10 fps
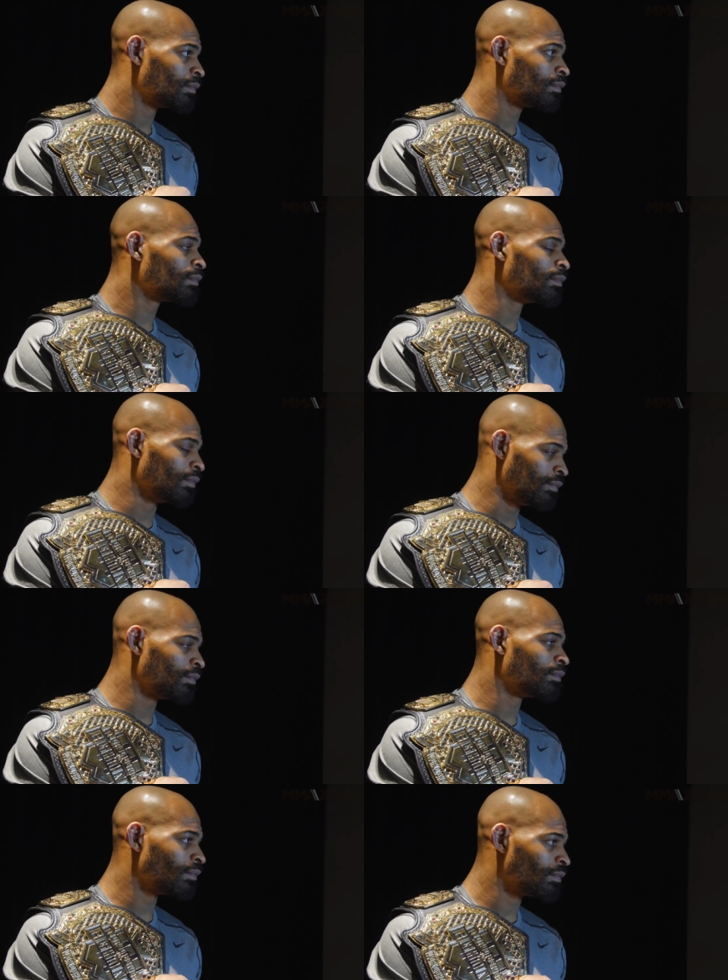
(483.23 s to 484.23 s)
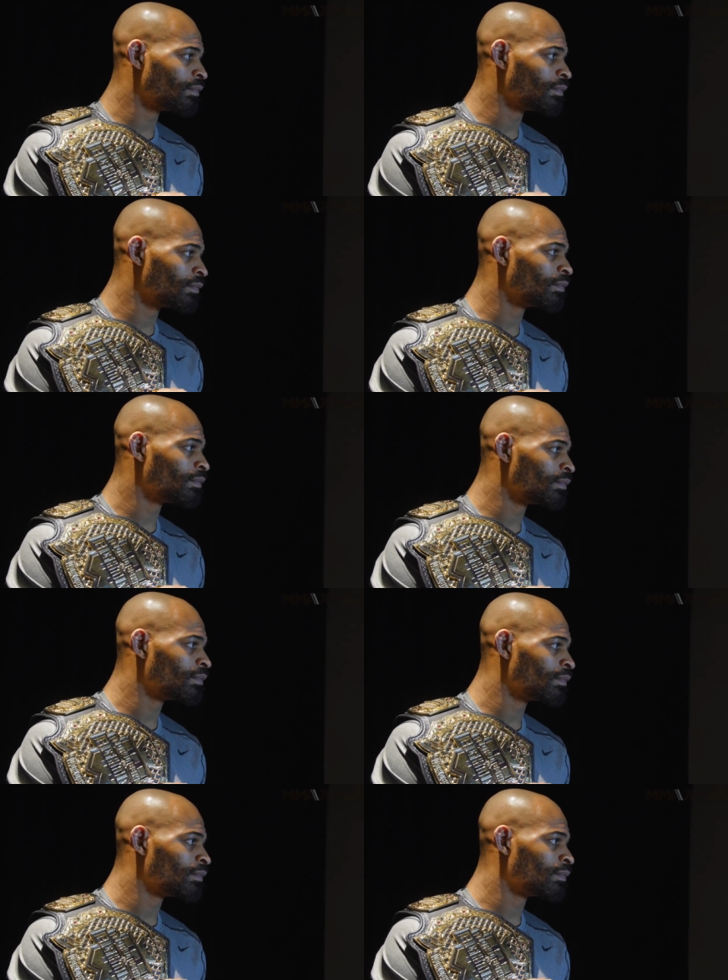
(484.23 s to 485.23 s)
I mean, your mm-hmm. mind and your body is right
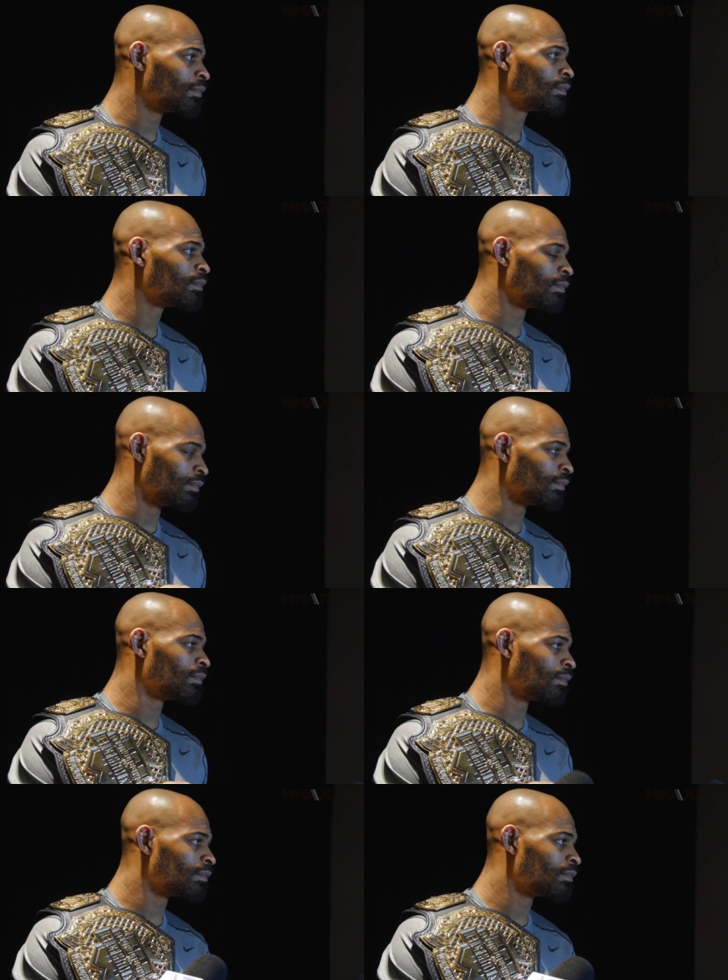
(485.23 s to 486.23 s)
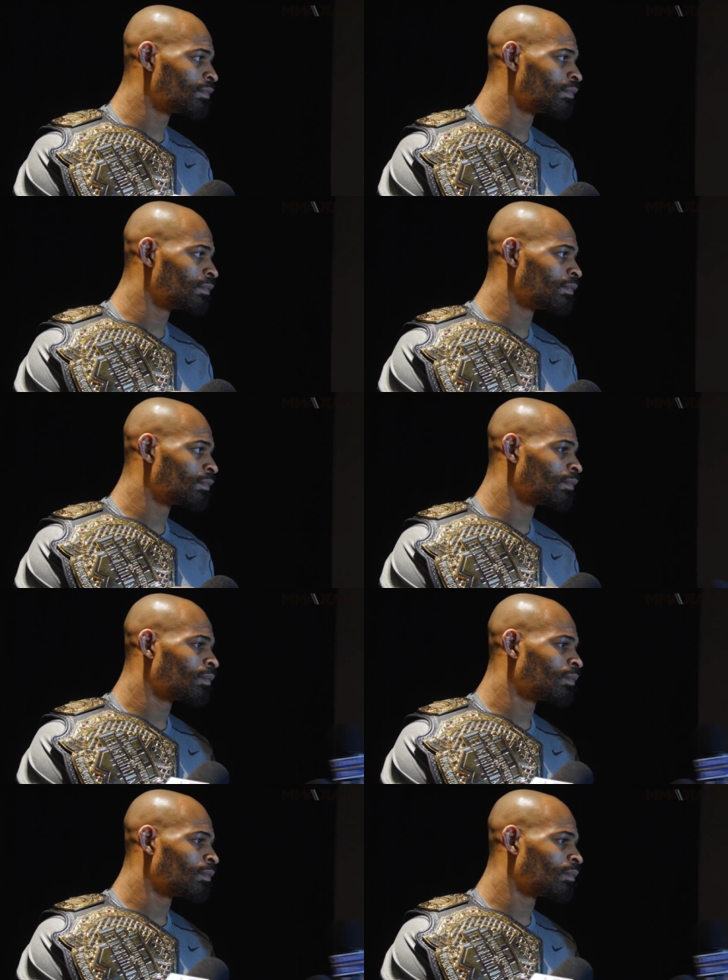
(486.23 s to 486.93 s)
where it needs to be. Mm-hmm. Talk about your team a little bit.